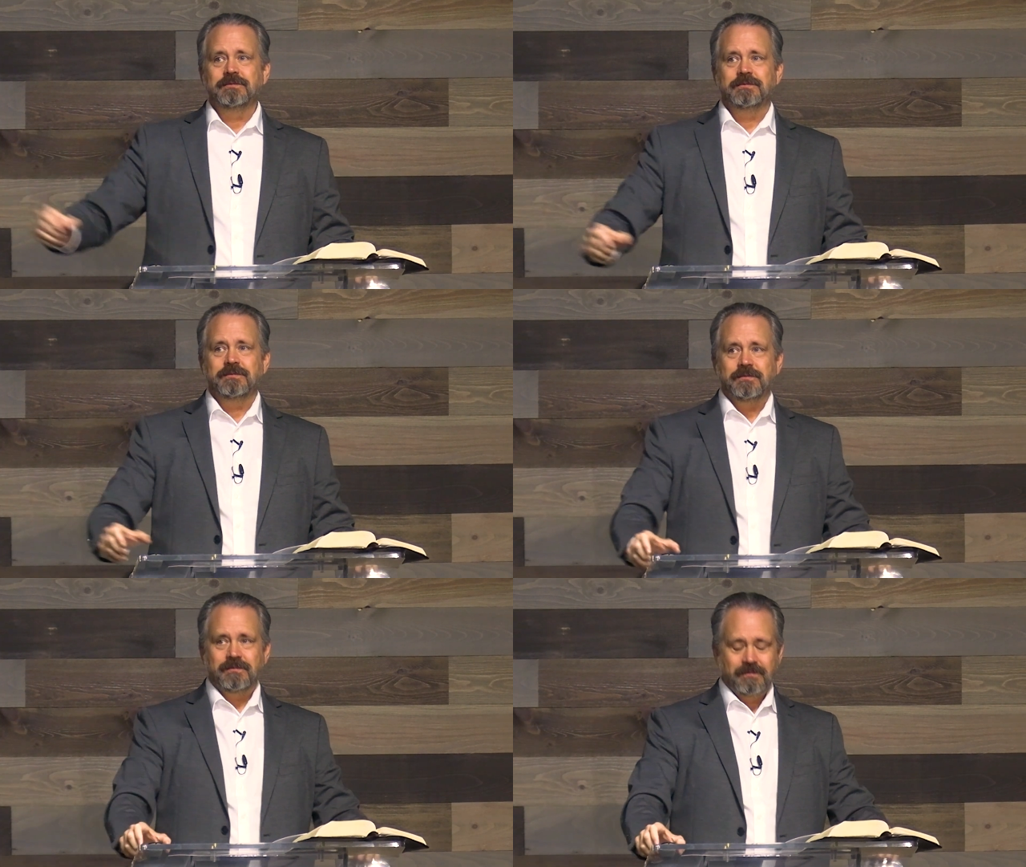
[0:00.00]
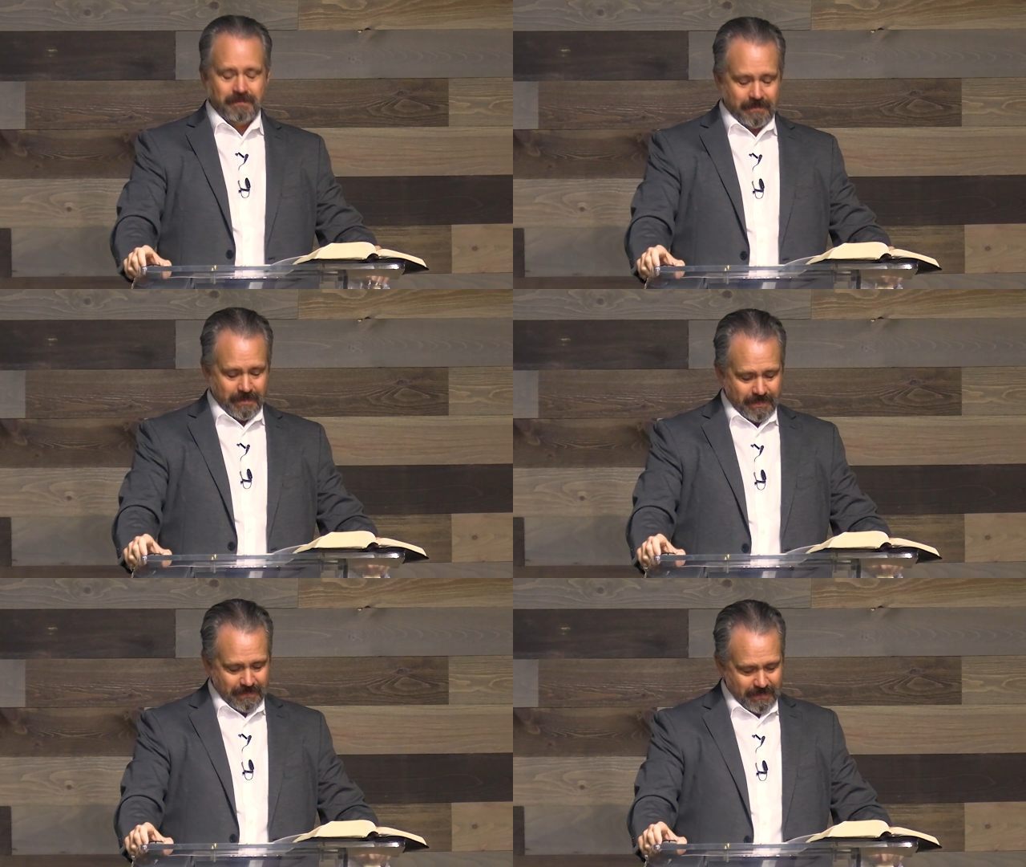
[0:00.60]

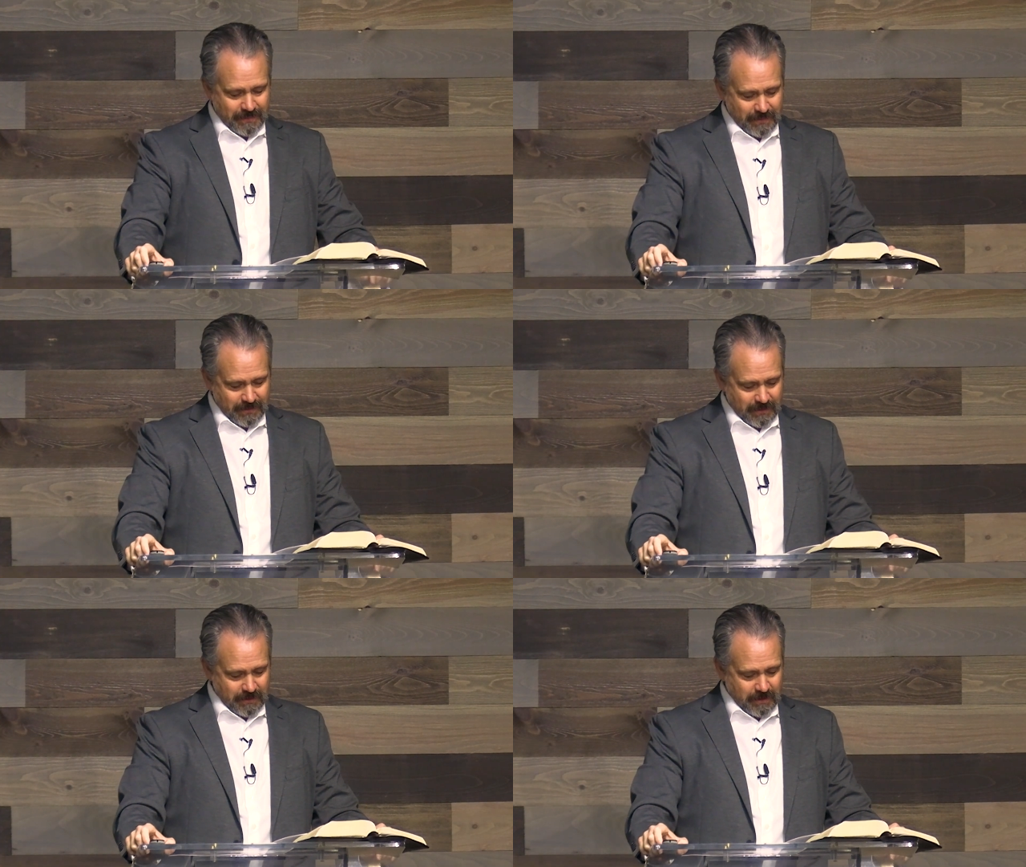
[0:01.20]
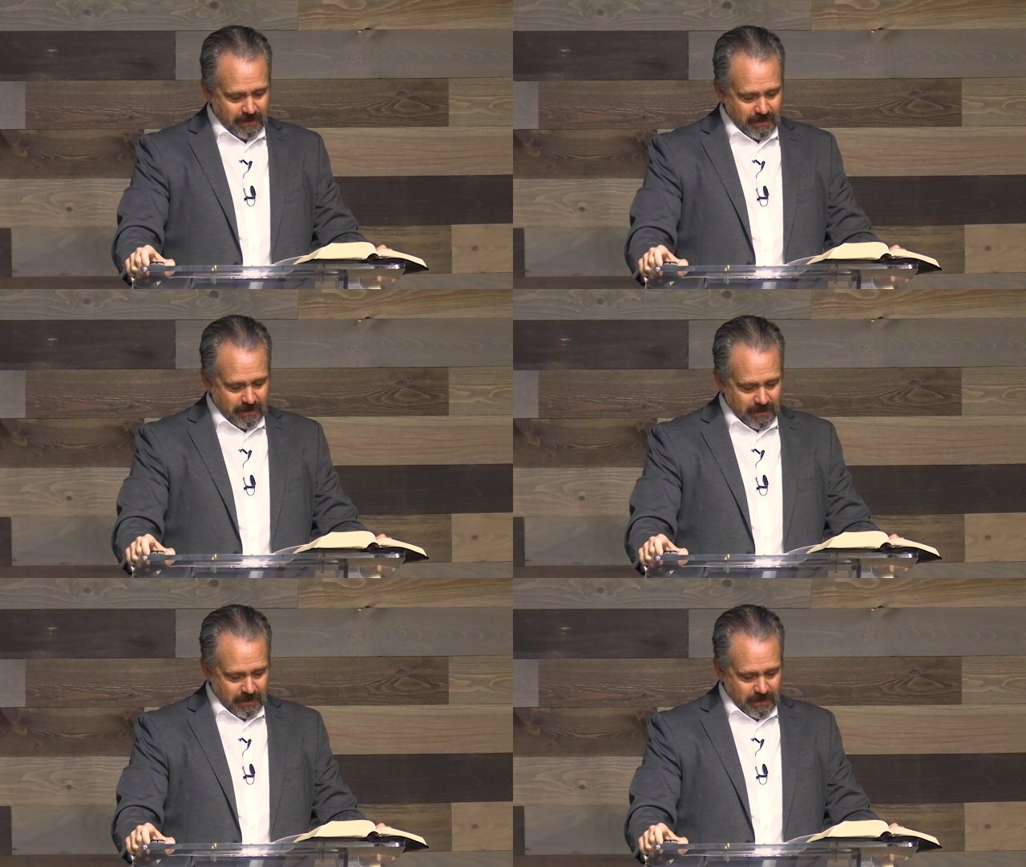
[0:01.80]

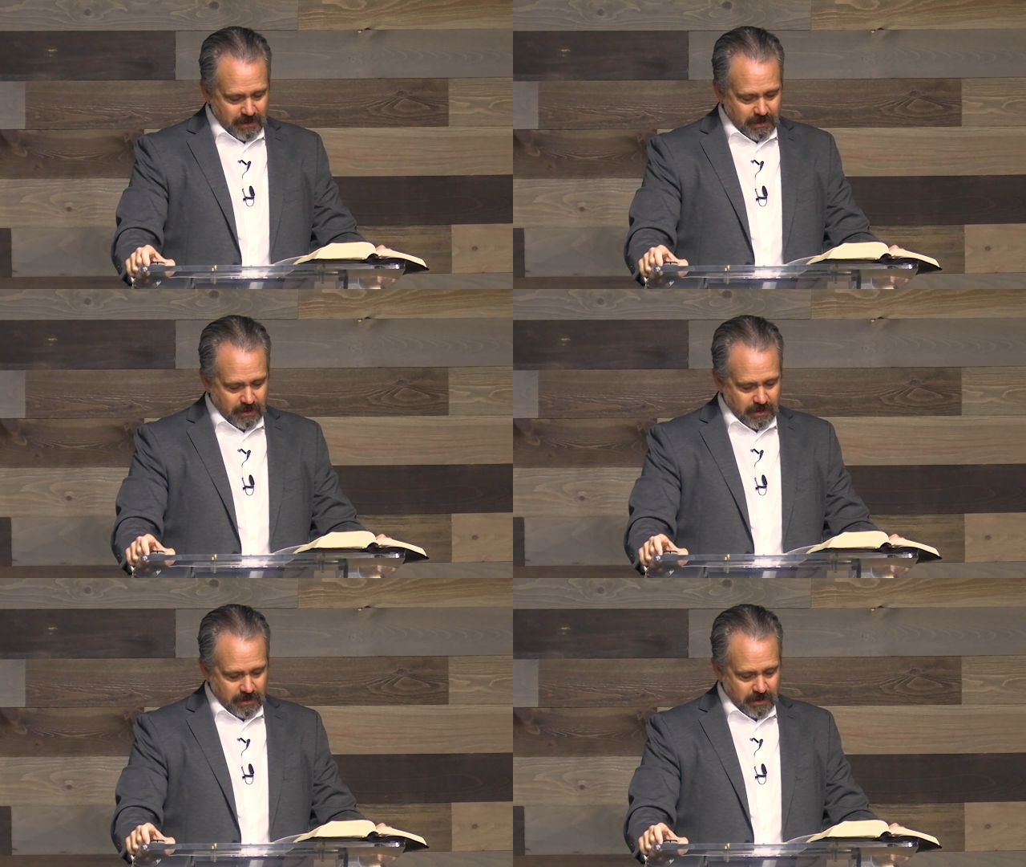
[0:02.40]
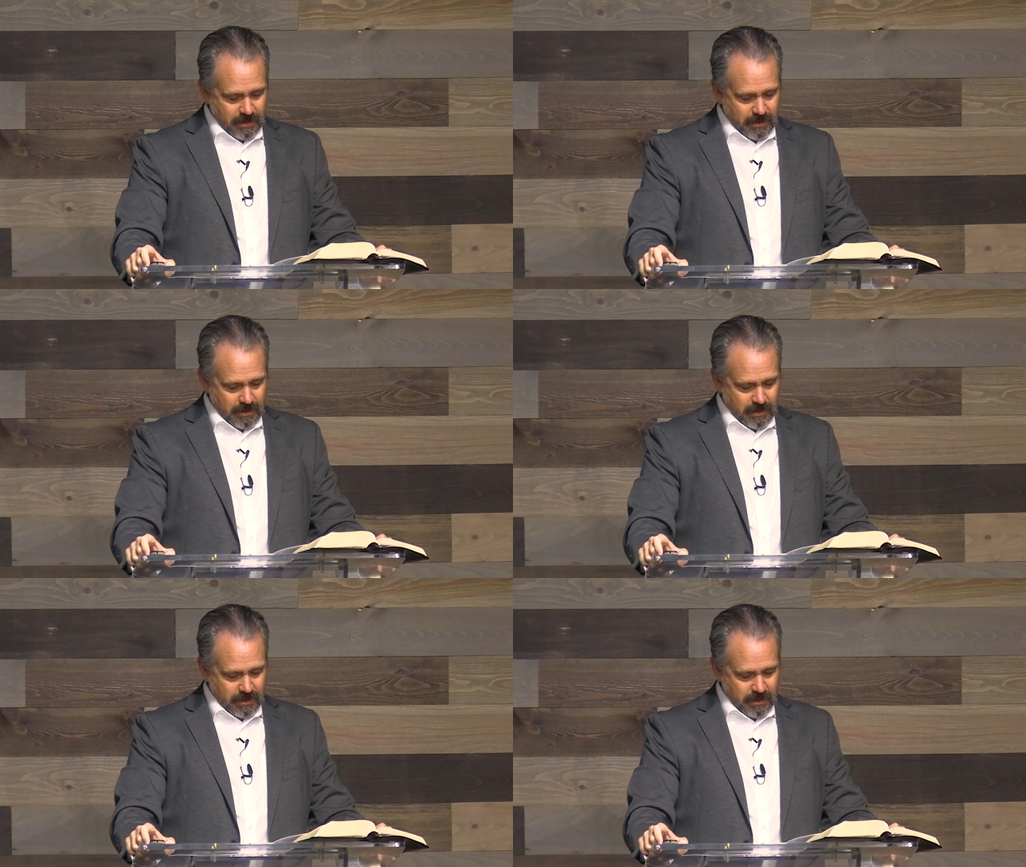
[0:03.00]

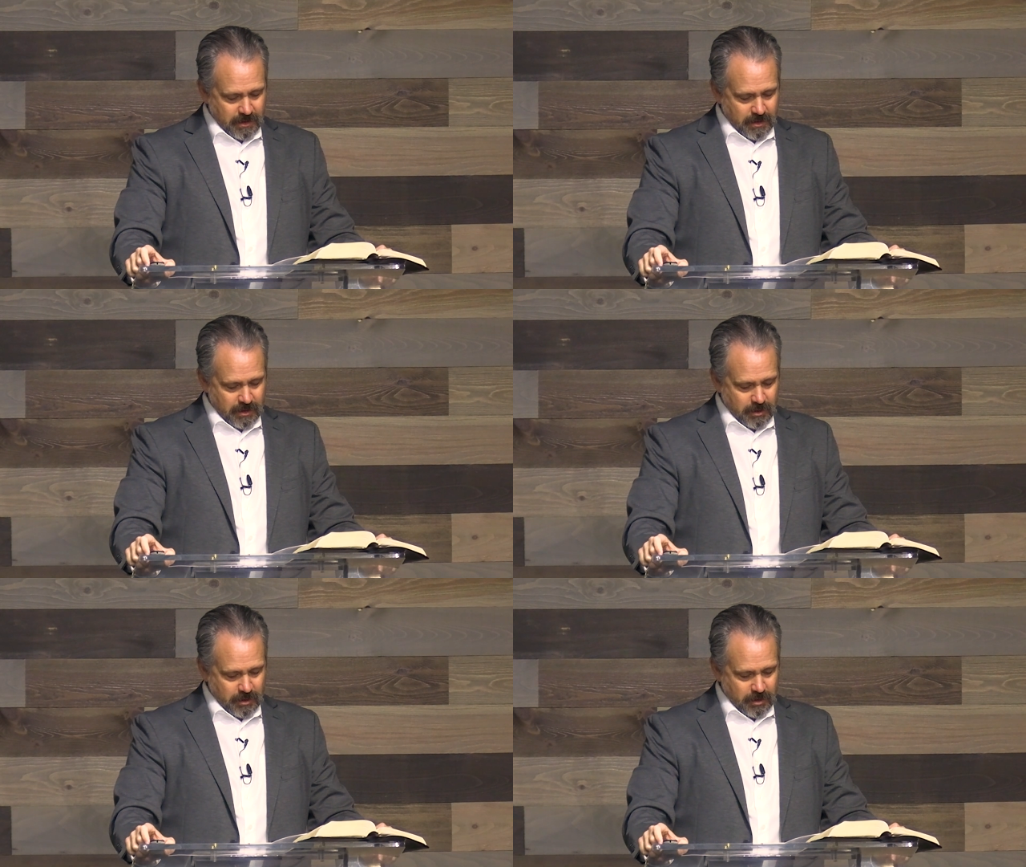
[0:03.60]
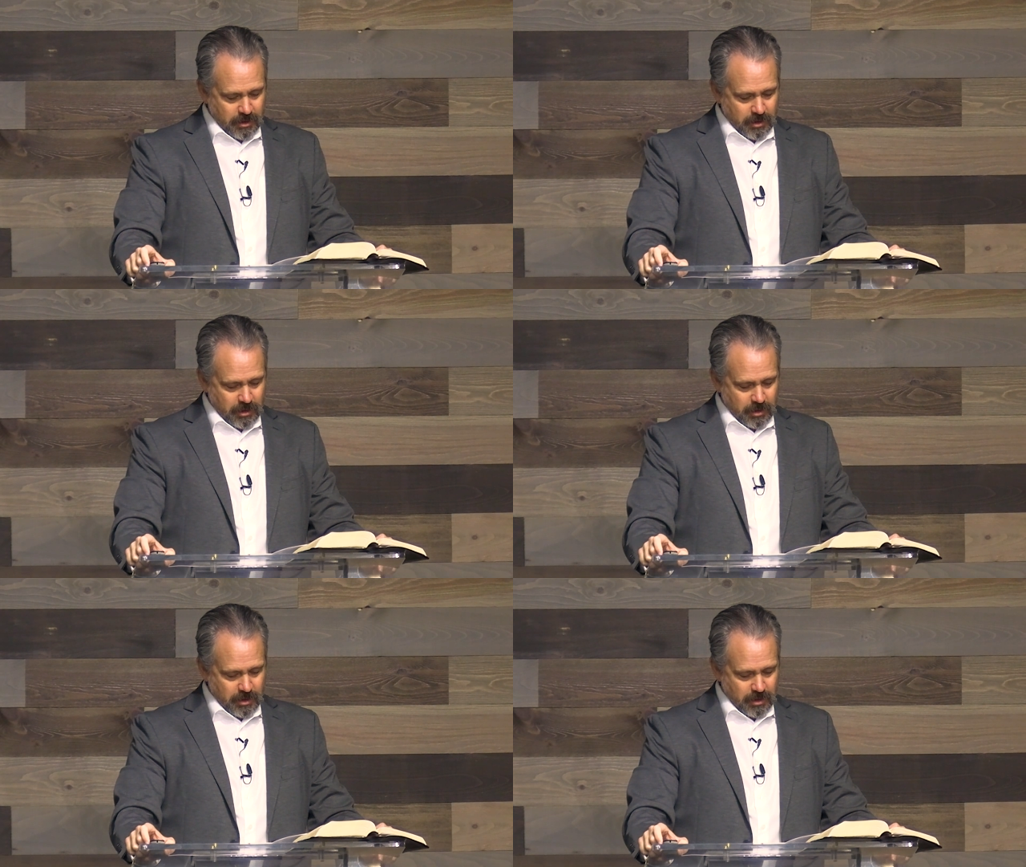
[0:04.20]

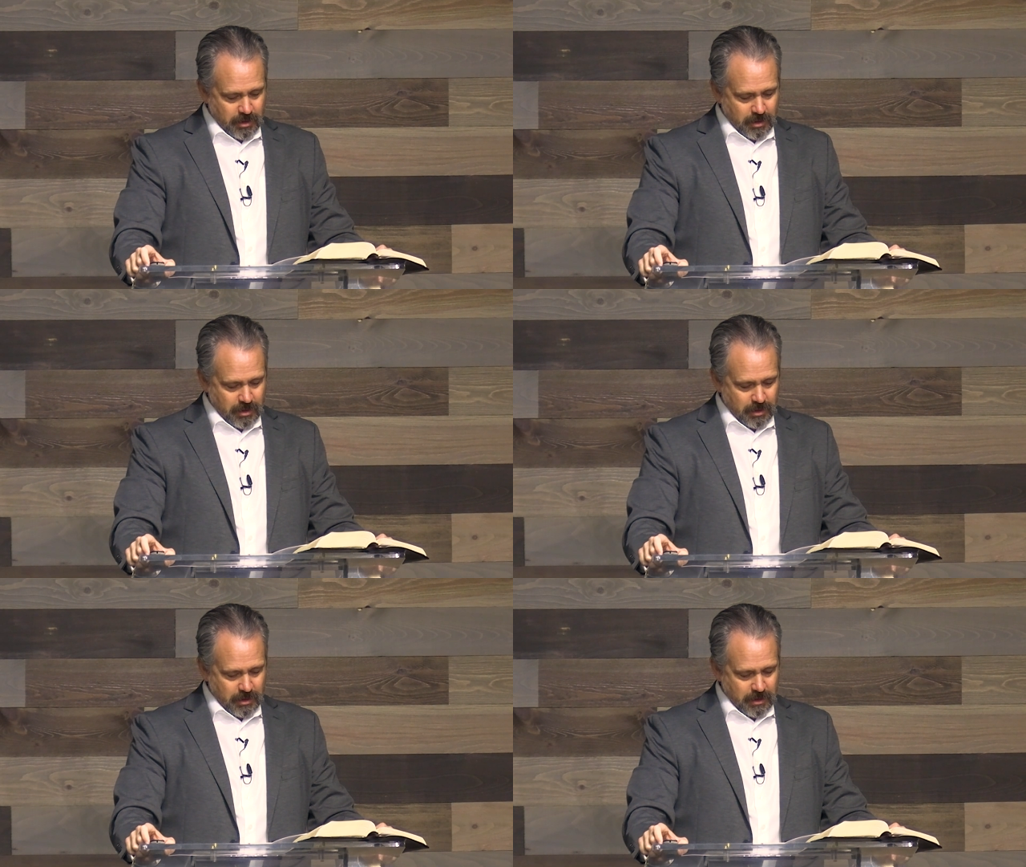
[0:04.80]
No one is speaking in this clip.